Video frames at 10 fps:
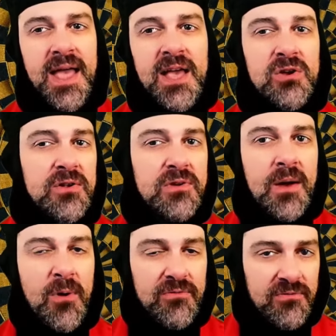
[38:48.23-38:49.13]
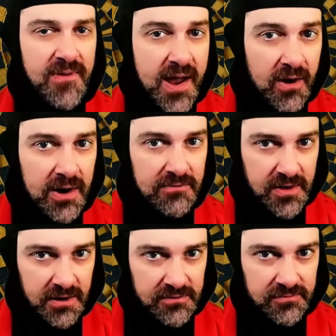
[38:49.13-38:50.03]
it could have come off very,
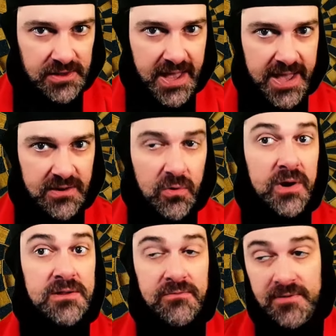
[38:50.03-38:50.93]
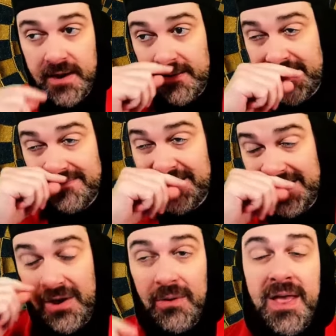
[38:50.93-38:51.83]
very flat or at the very, you
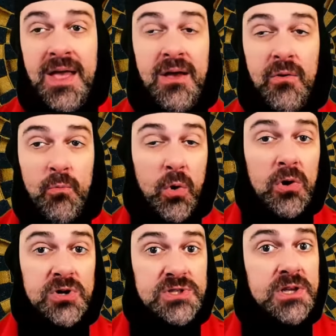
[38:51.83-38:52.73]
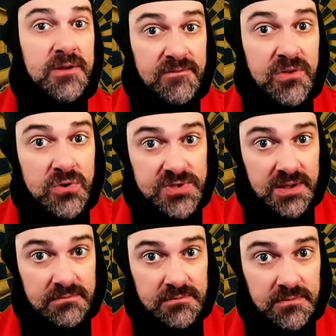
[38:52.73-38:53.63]
know, worse,
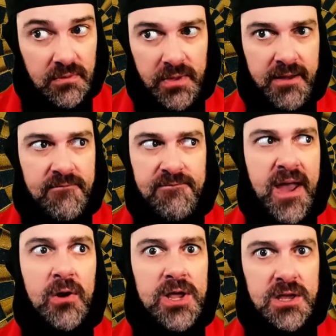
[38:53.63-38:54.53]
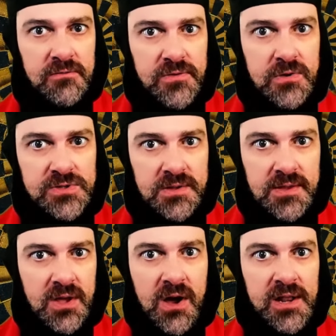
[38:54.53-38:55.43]
confusing. Like, very confusing. Like,
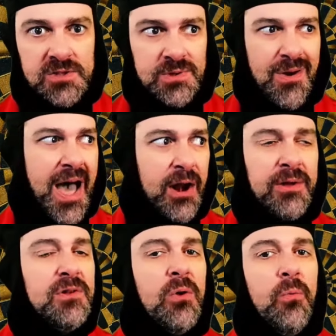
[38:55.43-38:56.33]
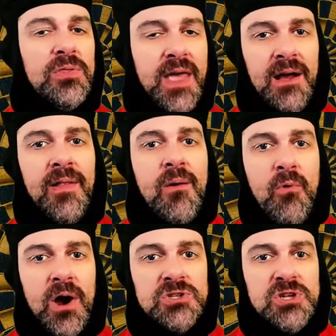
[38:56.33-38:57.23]
the audience would go, I don't even know what the hell I'm
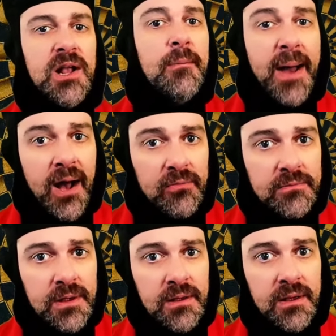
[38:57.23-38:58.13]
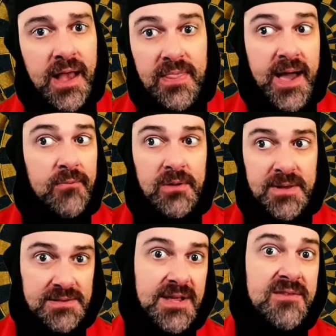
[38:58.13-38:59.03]
watching, and I'm out. And that would have
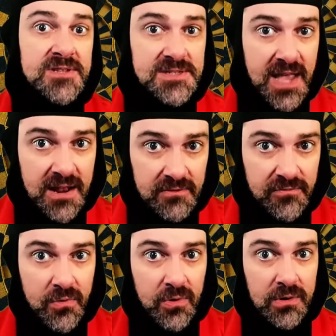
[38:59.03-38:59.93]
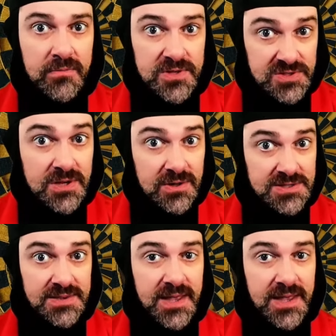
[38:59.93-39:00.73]
been devastating for the series at